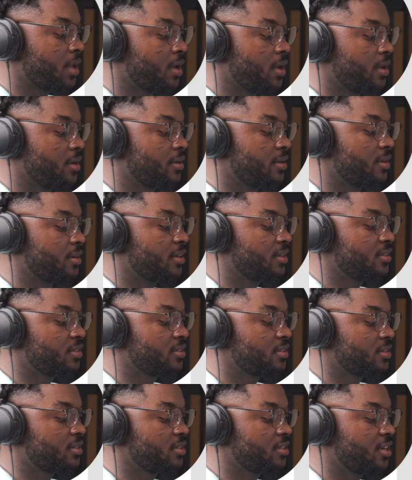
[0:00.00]
and then let's
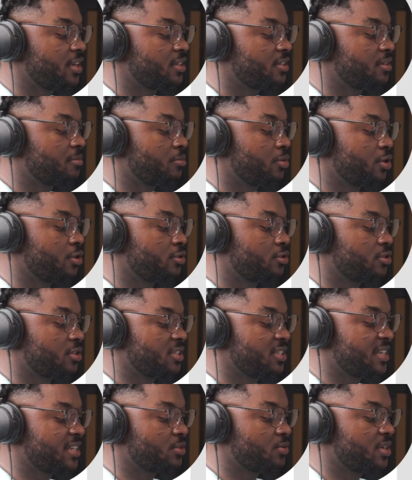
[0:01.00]
just change the module so
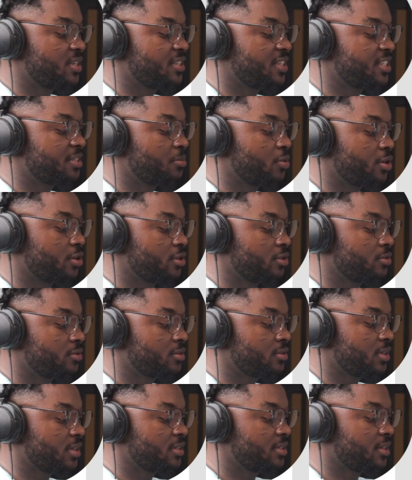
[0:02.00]
this has 26
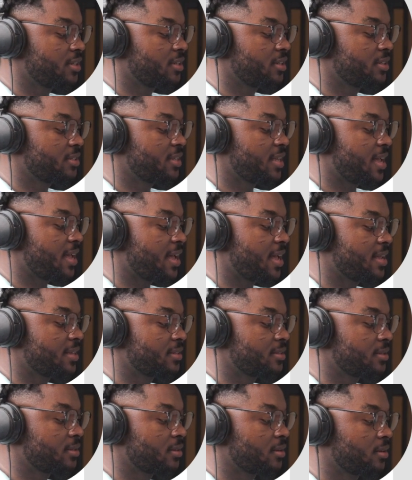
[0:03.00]
modules let's say this
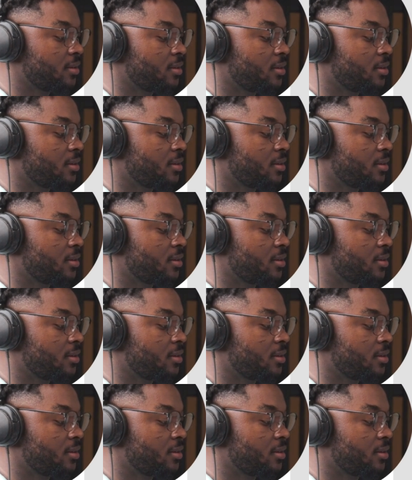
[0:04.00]
has